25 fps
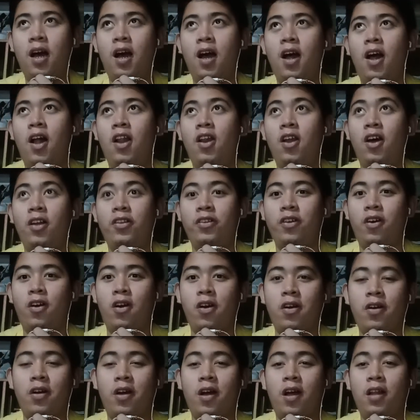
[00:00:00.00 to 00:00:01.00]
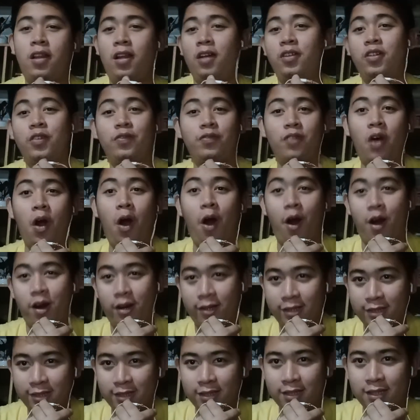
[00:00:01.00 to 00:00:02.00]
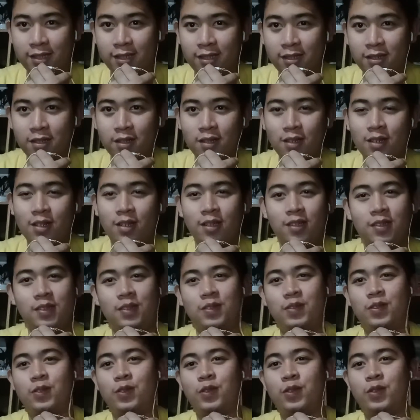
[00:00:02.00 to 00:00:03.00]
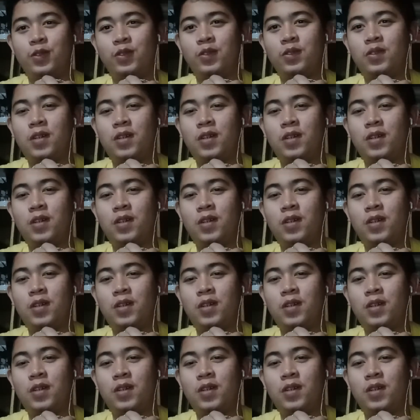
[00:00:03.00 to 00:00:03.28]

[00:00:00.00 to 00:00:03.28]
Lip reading: a lot of hours to yes.